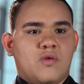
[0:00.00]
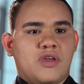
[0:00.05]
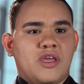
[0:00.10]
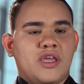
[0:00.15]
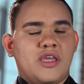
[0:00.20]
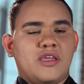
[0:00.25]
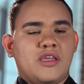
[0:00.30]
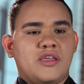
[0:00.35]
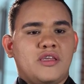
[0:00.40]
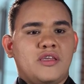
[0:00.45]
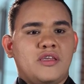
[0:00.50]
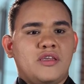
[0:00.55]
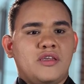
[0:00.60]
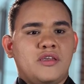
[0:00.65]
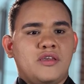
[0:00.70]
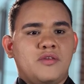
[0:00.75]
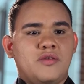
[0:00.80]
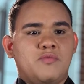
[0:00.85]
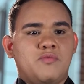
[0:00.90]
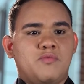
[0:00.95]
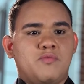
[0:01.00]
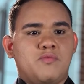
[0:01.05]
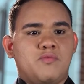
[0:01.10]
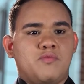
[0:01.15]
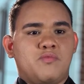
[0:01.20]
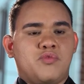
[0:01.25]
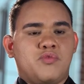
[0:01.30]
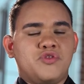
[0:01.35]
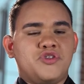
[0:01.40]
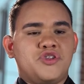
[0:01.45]
Someone who
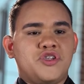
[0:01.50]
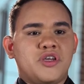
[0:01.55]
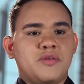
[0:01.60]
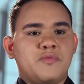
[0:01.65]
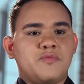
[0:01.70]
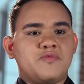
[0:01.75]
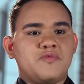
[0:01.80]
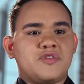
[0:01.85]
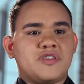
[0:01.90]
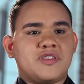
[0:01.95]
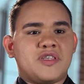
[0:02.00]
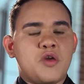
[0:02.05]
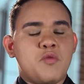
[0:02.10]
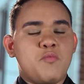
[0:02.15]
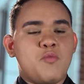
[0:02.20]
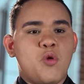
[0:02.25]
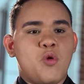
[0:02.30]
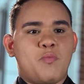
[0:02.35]
could be my father.